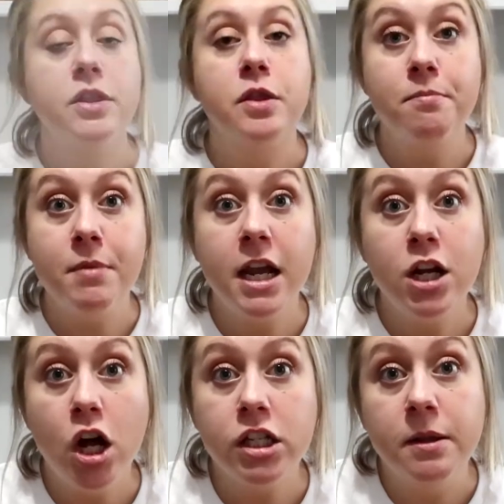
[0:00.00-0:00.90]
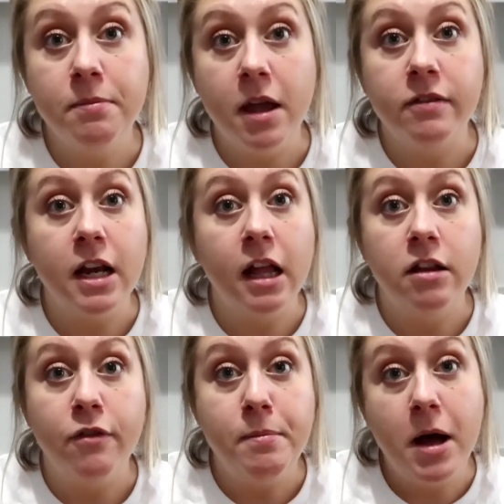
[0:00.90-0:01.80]
The main awesome thing that I
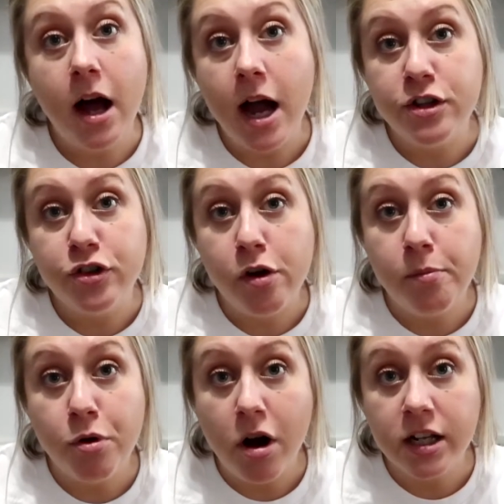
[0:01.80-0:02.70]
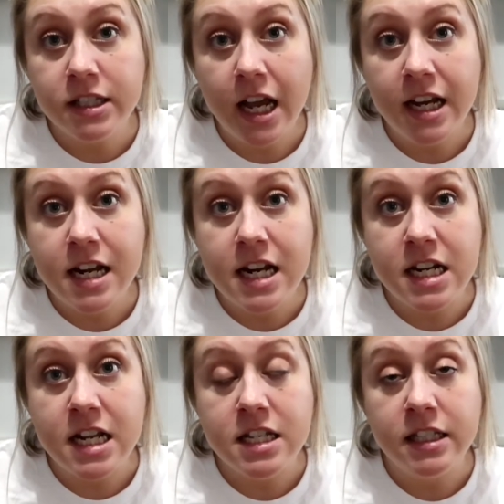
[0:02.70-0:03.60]
love about hydrogen peroxide,
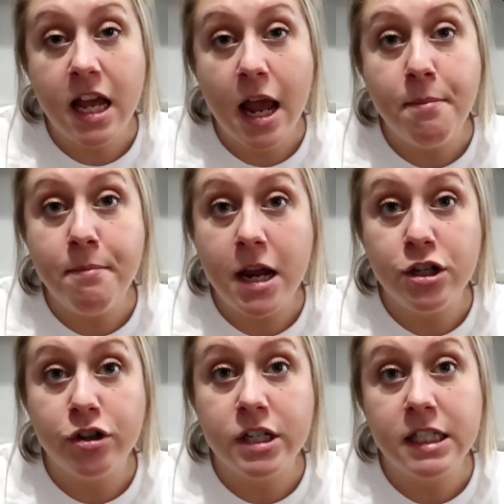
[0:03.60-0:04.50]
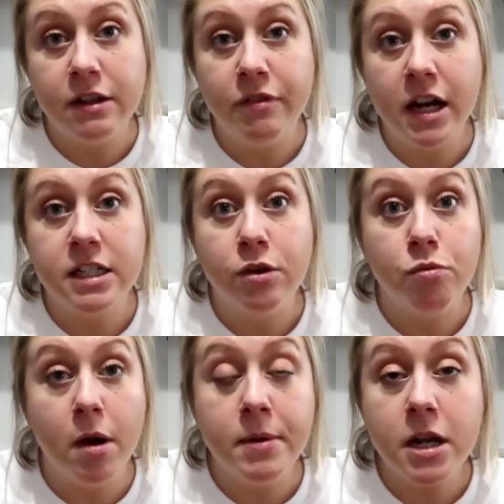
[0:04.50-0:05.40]
it is a major disinfectant.
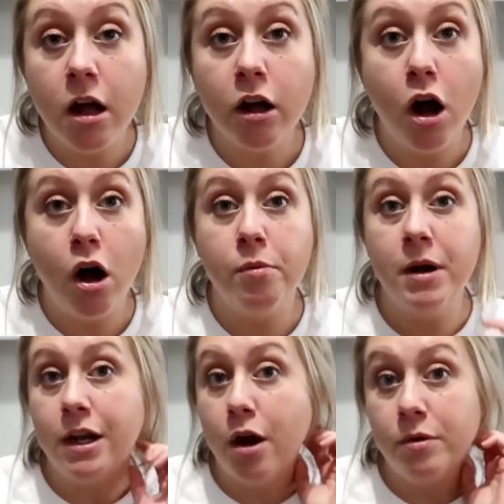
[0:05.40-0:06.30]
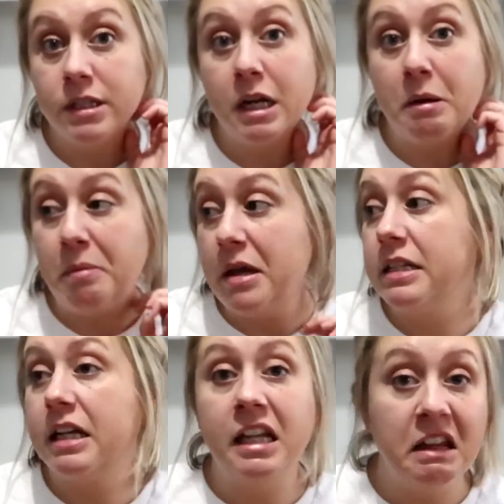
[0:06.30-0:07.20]
Rubbing alcohol, we know, is going to
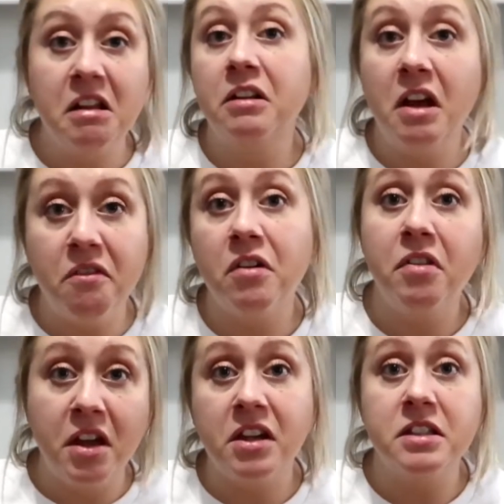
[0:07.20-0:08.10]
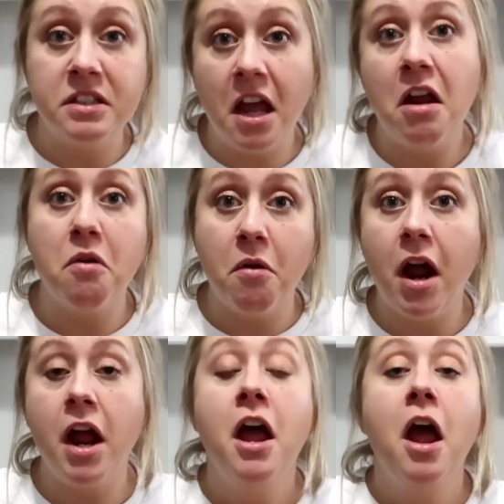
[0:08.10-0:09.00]
basically kill everything in sight, all
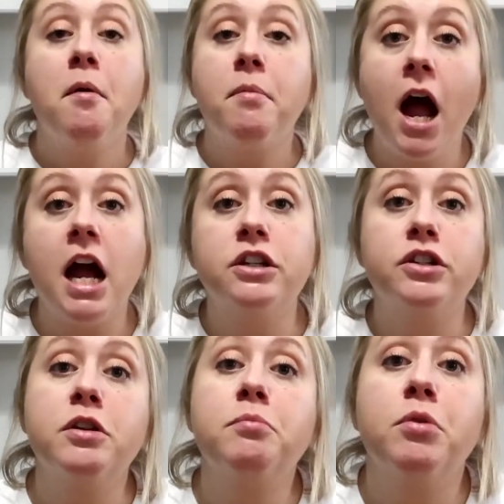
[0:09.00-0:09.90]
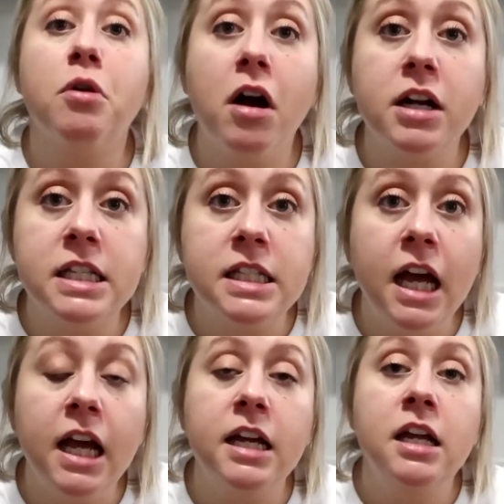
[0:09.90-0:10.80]
right? But hydrogen
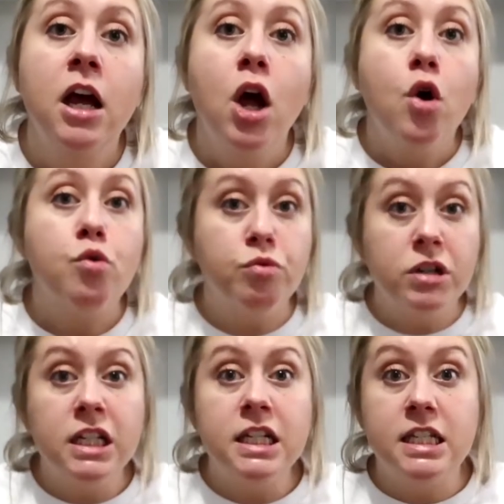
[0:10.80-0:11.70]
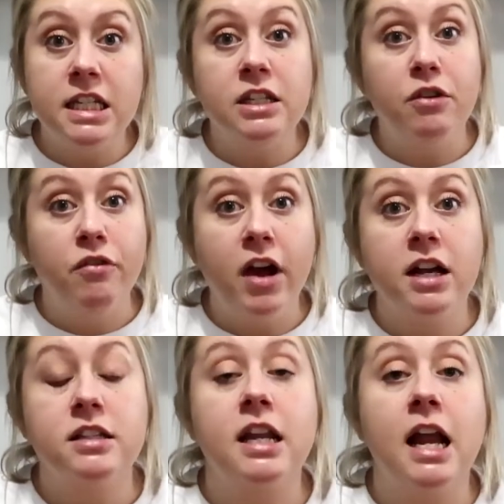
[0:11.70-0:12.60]
peroxide really
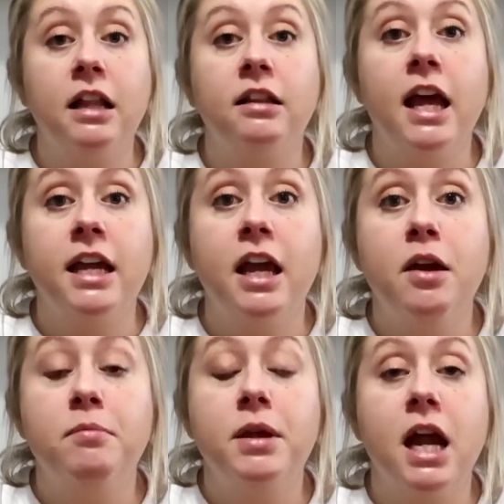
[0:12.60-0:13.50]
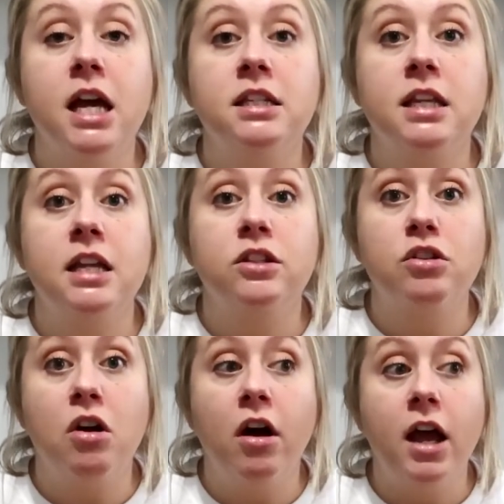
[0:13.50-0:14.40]
disinfects, and I like it because it's
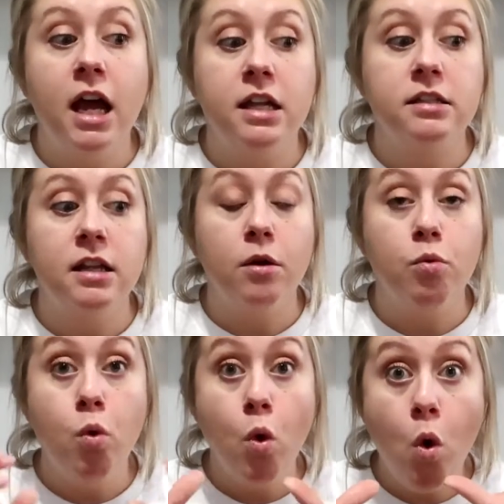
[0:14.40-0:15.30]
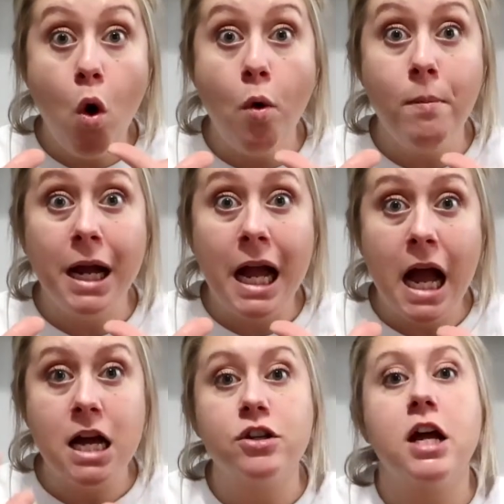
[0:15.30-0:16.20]
not as like, oh my
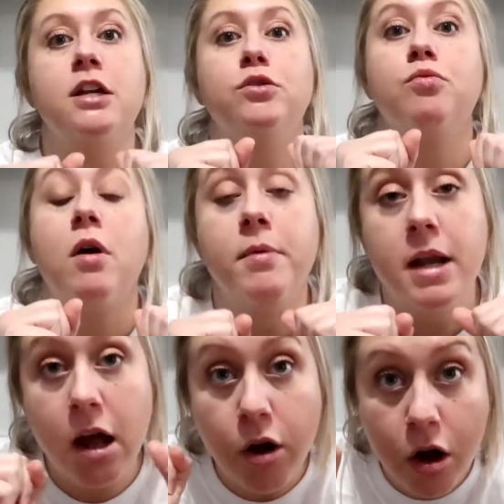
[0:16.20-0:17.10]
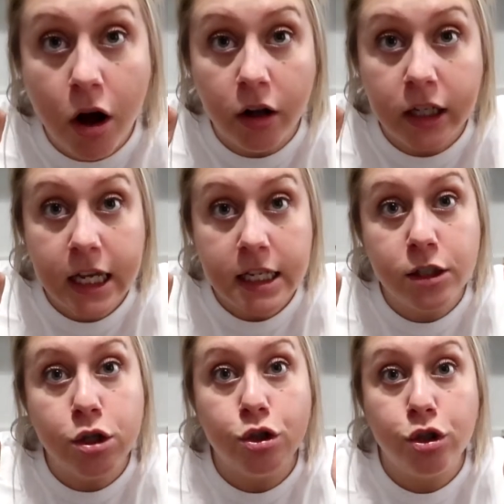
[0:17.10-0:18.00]
gosh, as rubbing alcohol
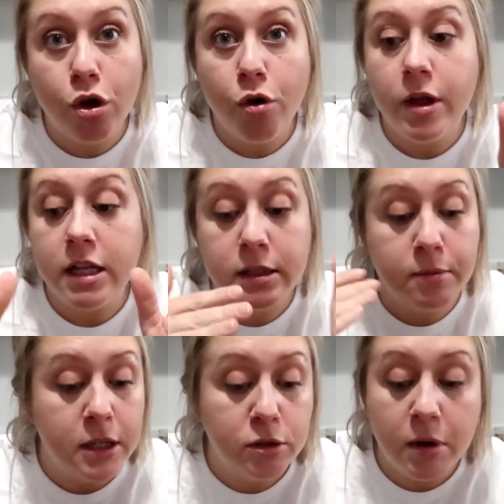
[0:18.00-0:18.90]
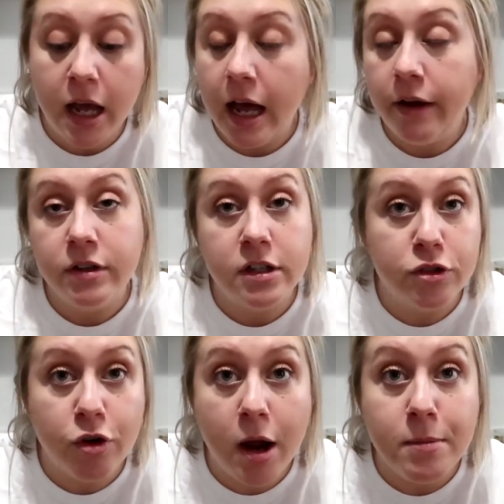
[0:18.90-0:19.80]
is. So that's the best way I have to
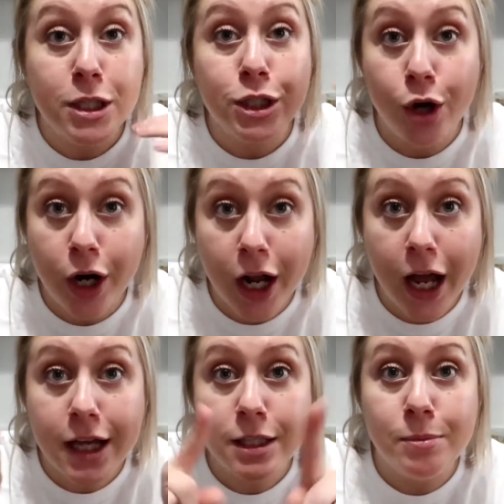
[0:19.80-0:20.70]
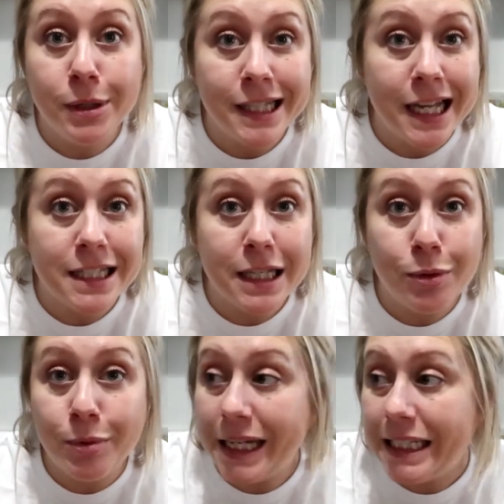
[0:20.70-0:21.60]
describe it. Sorry guys, but that's the
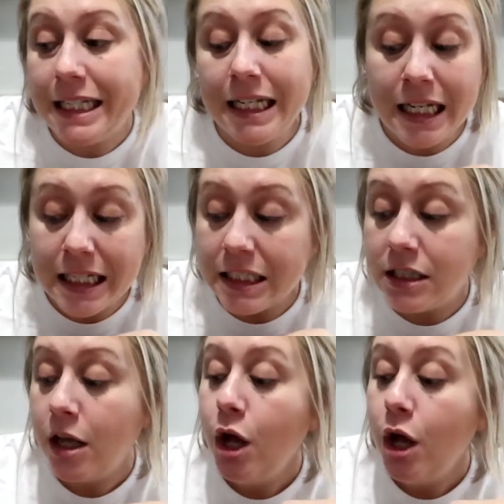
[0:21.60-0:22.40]
way that it is.